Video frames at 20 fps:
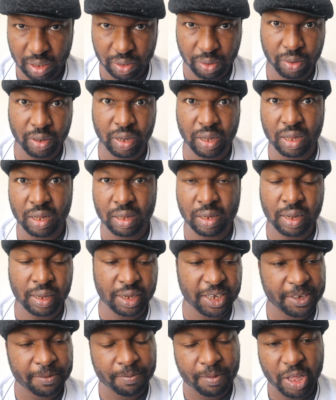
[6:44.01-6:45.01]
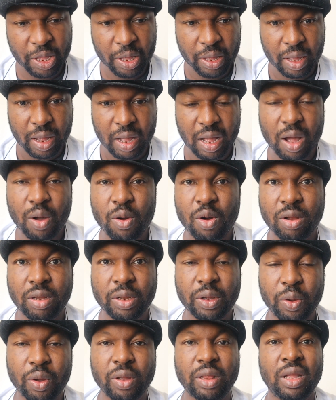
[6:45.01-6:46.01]
Did you hear that?
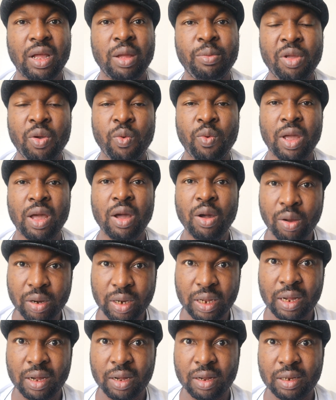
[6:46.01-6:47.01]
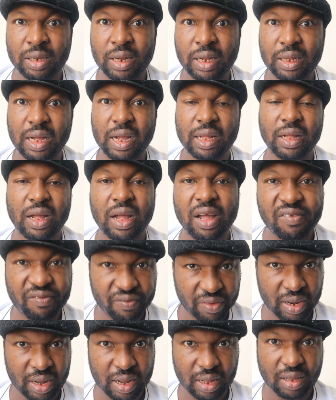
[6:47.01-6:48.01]
Tell me where on earth that an
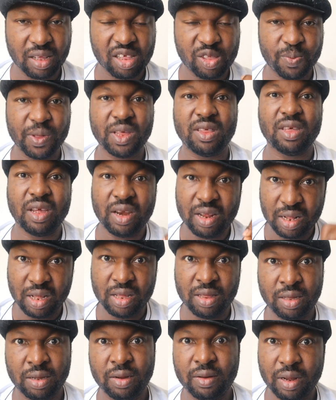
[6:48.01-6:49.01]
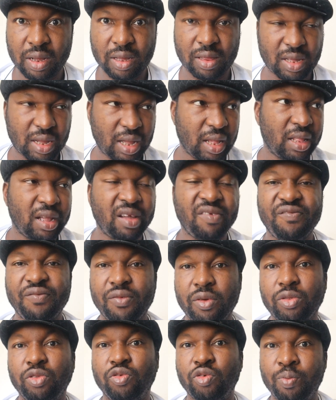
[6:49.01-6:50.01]
African, especially Nigerians, can
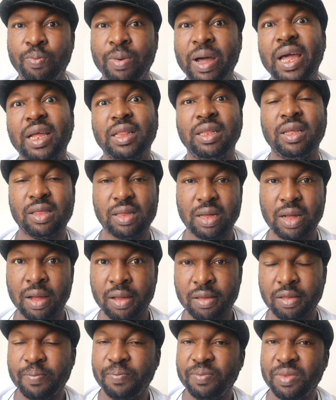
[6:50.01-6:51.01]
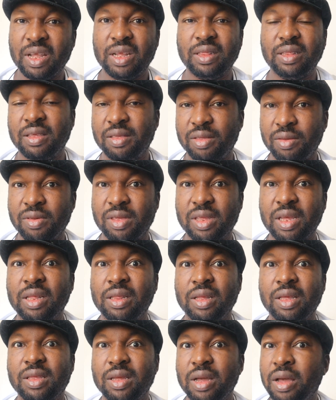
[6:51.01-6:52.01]
afford to buy this house. That is to say,
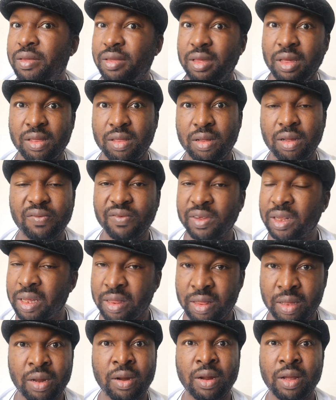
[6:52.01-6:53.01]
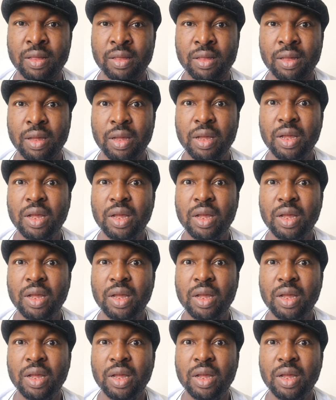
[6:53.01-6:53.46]
this house is not for Nigerians.